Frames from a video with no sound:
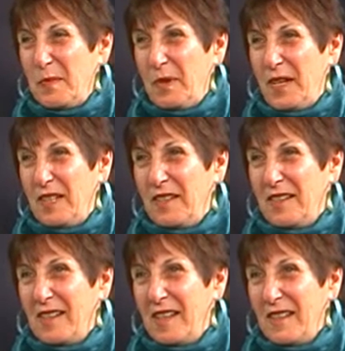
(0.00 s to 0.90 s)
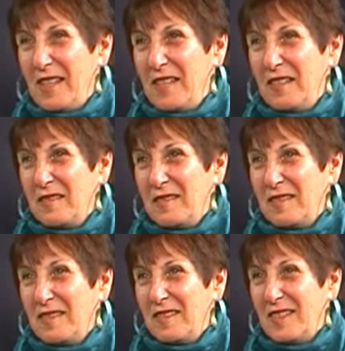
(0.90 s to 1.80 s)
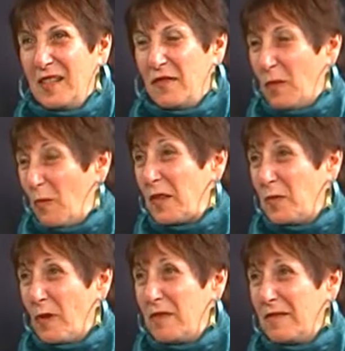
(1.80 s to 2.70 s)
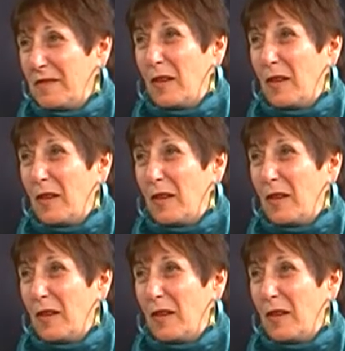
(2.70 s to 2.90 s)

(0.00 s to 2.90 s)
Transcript: but I think if there was one,